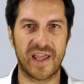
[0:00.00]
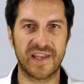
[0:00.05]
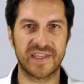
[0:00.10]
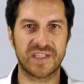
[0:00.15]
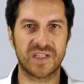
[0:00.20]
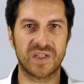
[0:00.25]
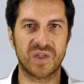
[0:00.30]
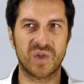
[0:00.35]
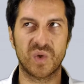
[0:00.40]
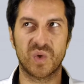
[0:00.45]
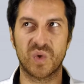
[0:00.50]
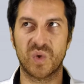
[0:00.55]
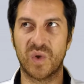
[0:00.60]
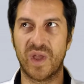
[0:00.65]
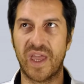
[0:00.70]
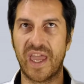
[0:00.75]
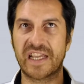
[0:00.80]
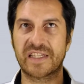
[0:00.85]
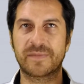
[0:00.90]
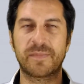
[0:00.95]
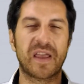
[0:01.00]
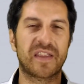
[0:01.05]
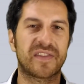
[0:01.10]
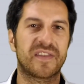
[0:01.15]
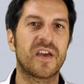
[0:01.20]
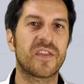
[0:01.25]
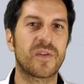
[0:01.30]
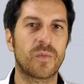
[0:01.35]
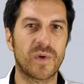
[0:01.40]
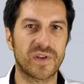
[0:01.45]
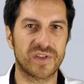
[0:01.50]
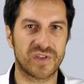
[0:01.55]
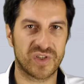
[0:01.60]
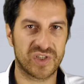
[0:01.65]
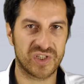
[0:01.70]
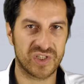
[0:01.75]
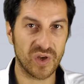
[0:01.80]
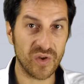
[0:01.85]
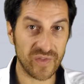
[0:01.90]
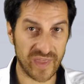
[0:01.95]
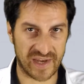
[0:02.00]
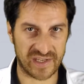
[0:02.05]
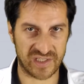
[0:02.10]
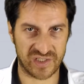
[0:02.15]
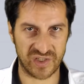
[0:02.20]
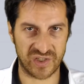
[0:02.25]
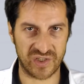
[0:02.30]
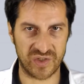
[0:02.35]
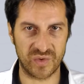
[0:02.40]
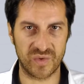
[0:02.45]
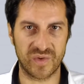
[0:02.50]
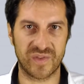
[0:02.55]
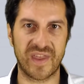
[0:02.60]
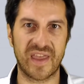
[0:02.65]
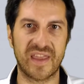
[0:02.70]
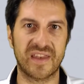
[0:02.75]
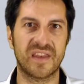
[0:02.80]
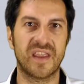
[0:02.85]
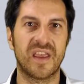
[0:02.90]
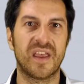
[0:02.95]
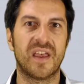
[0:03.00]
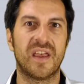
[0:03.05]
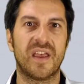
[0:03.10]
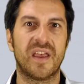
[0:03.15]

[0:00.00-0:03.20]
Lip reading: and you expect the other one to show that to you, then